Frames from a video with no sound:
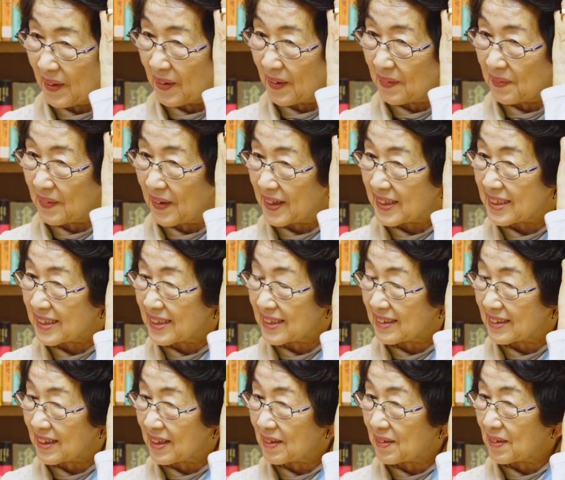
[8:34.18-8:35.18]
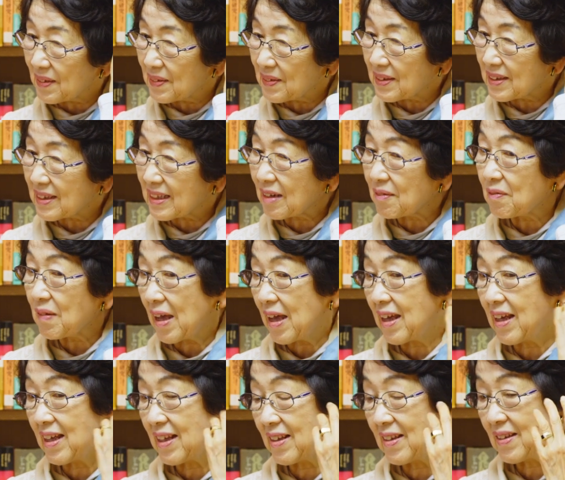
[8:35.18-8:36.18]
of the
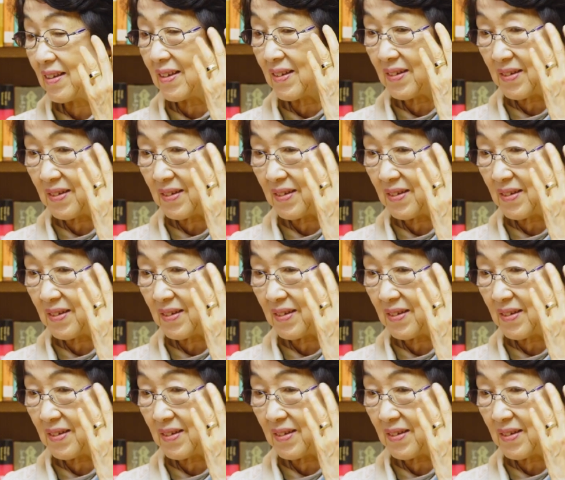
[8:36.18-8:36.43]
way